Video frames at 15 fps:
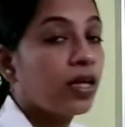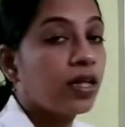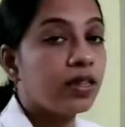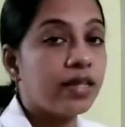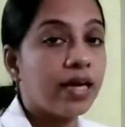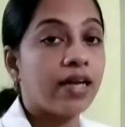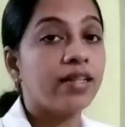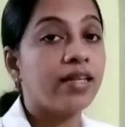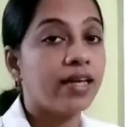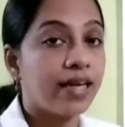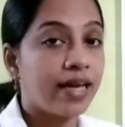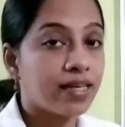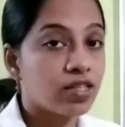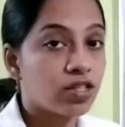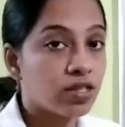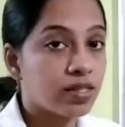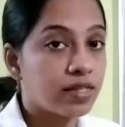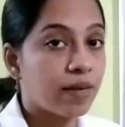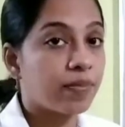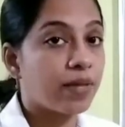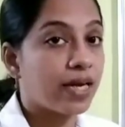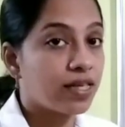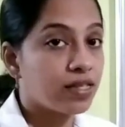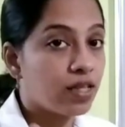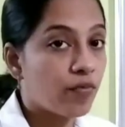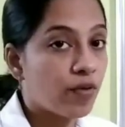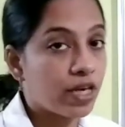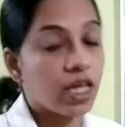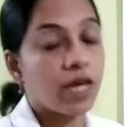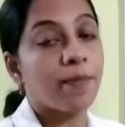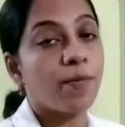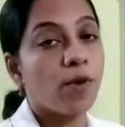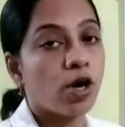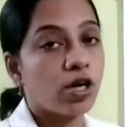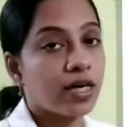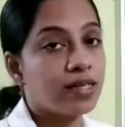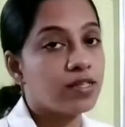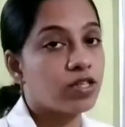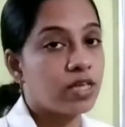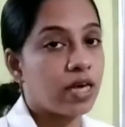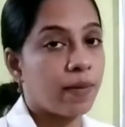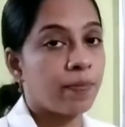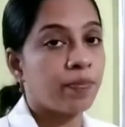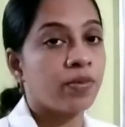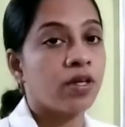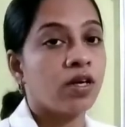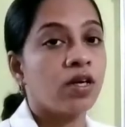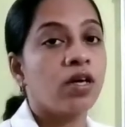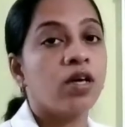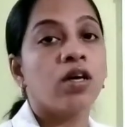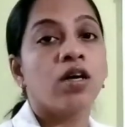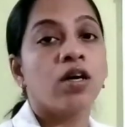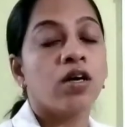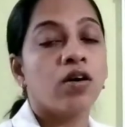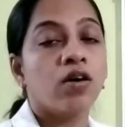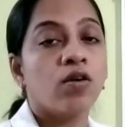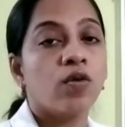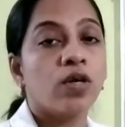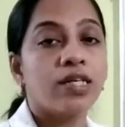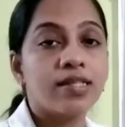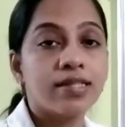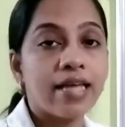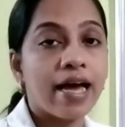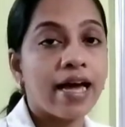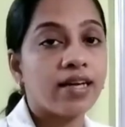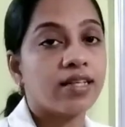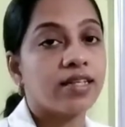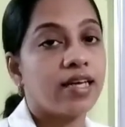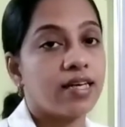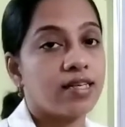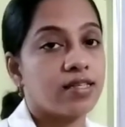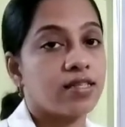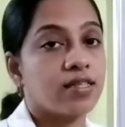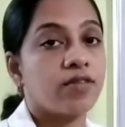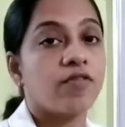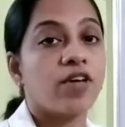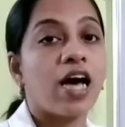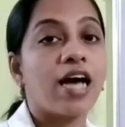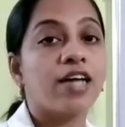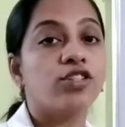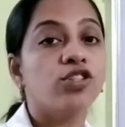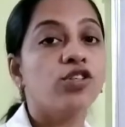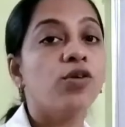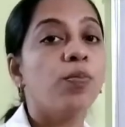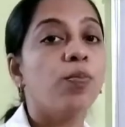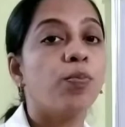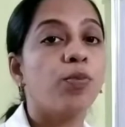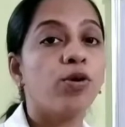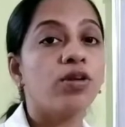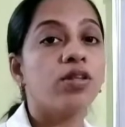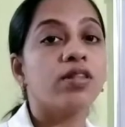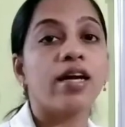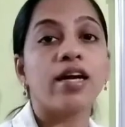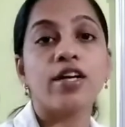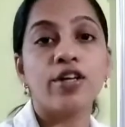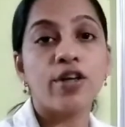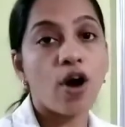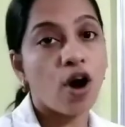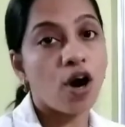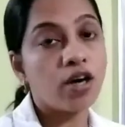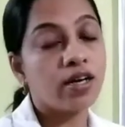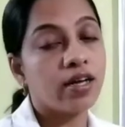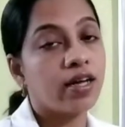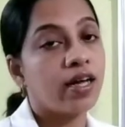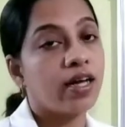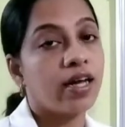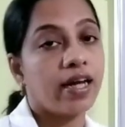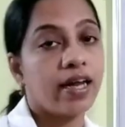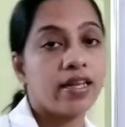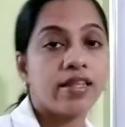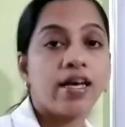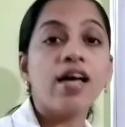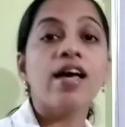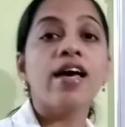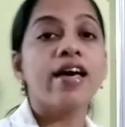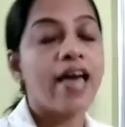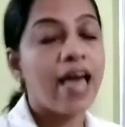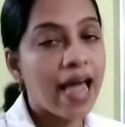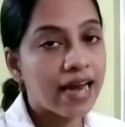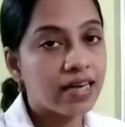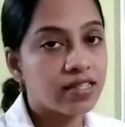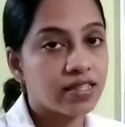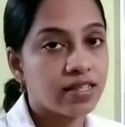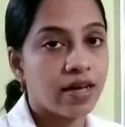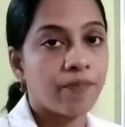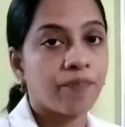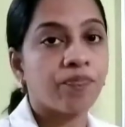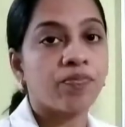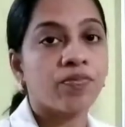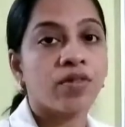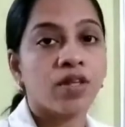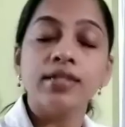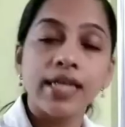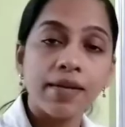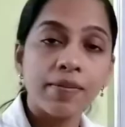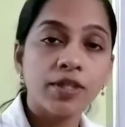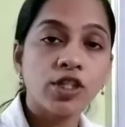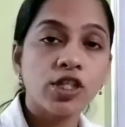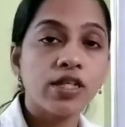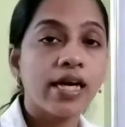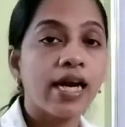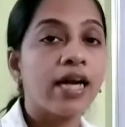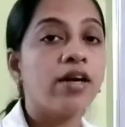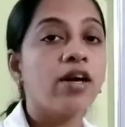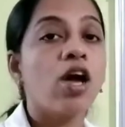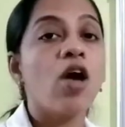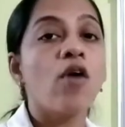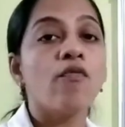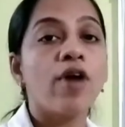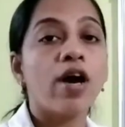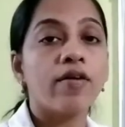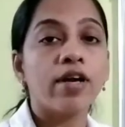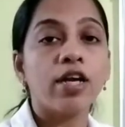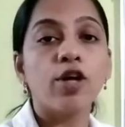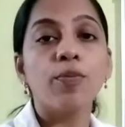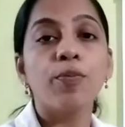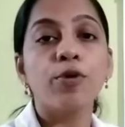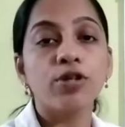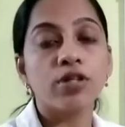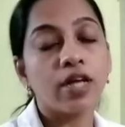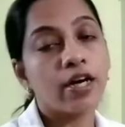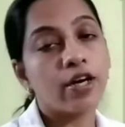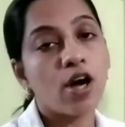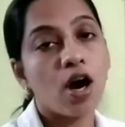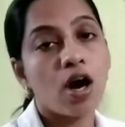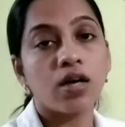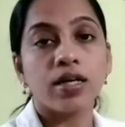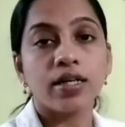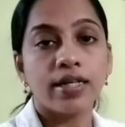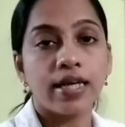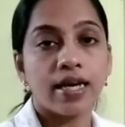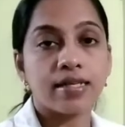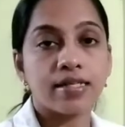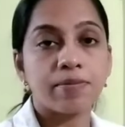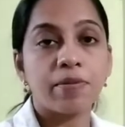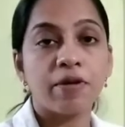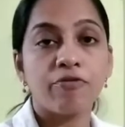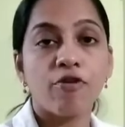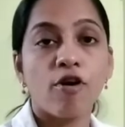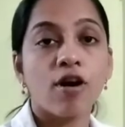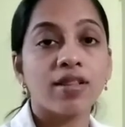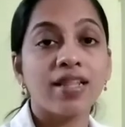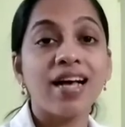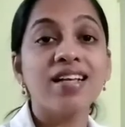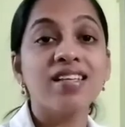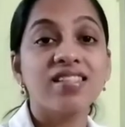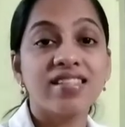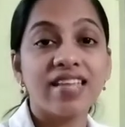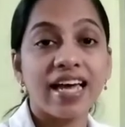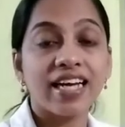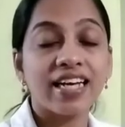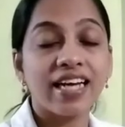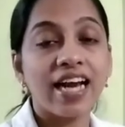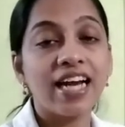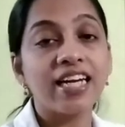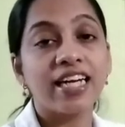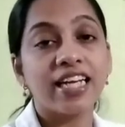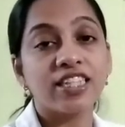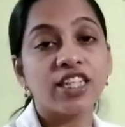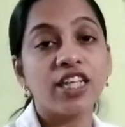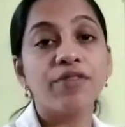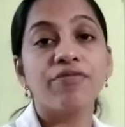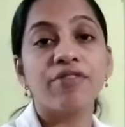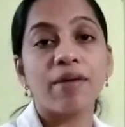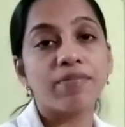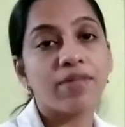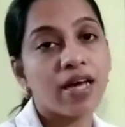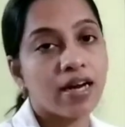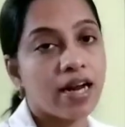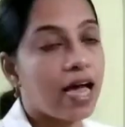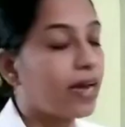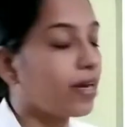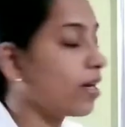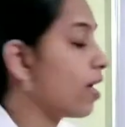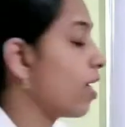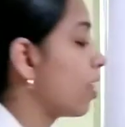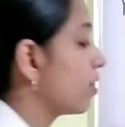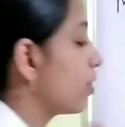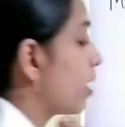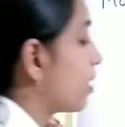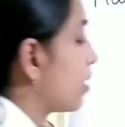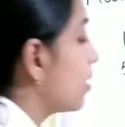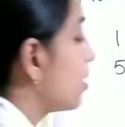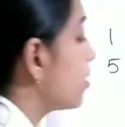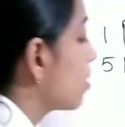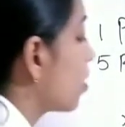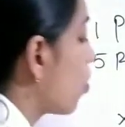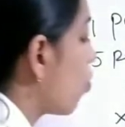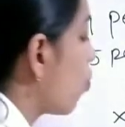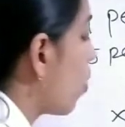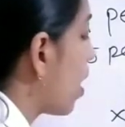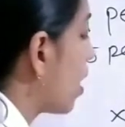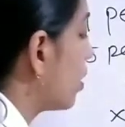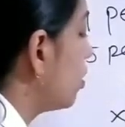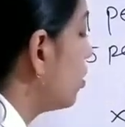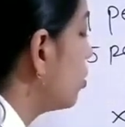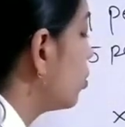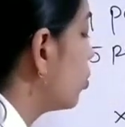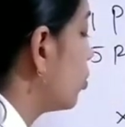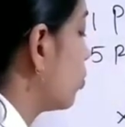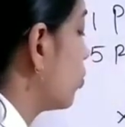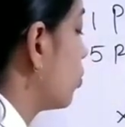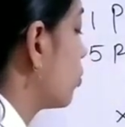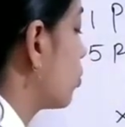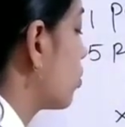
Then the next step, that is a very important step. What is that? Yes, you have to put the dot in the answer. Tell me children, where will you put the dot? Yes, before the second digit from the right. That is 1, 2.